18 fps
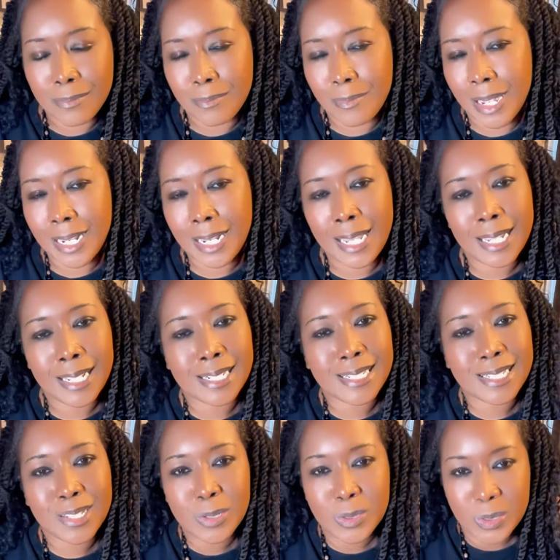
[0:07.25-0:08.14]
My neck
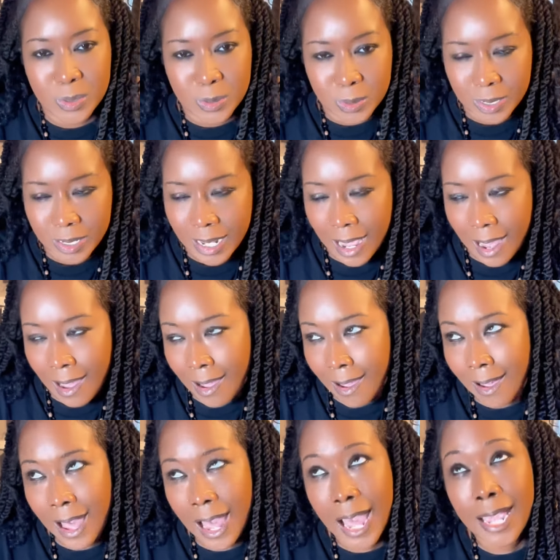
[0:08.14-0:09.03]
is so sore,
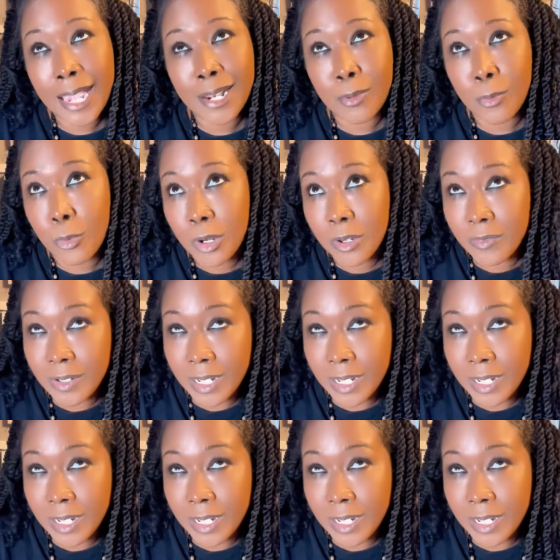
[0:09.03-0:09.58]
y'all. I had a rough